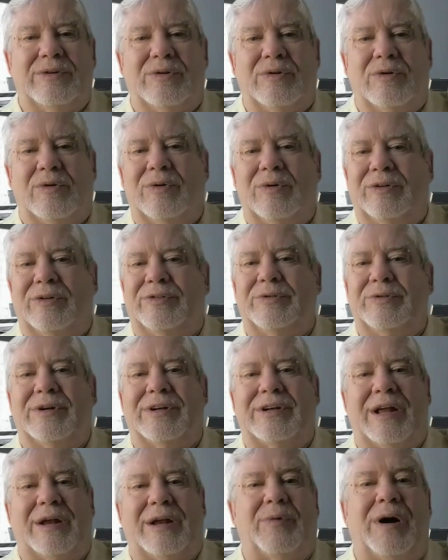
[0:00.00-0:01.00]
Who will do
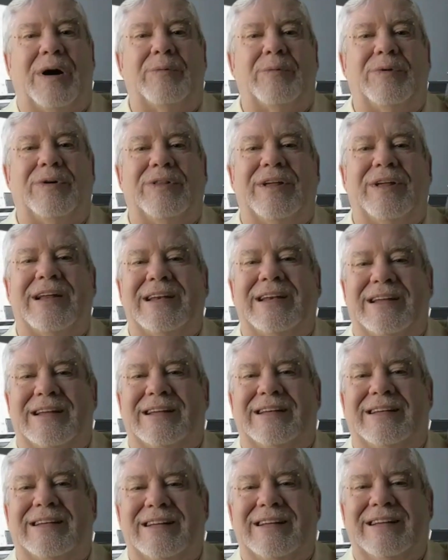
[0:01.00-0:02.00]
it and what will they
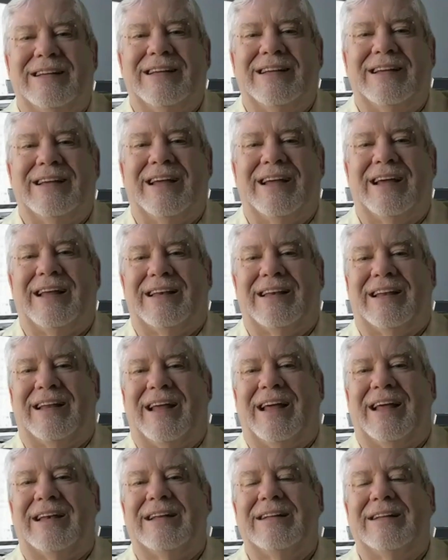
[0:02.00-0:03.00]
need,
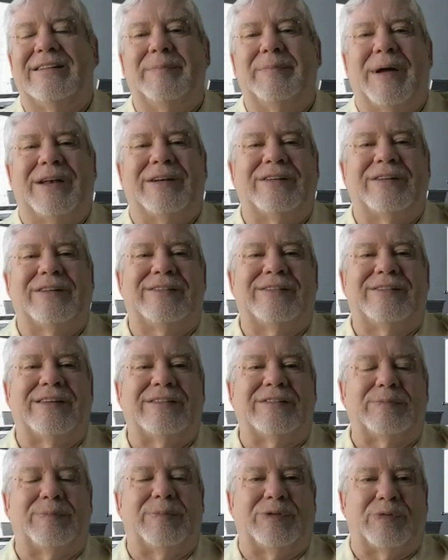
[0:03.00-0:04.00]
and any
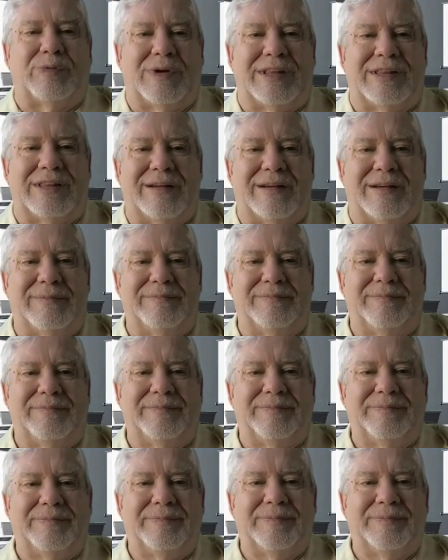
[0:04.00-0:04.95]
dependencies between them.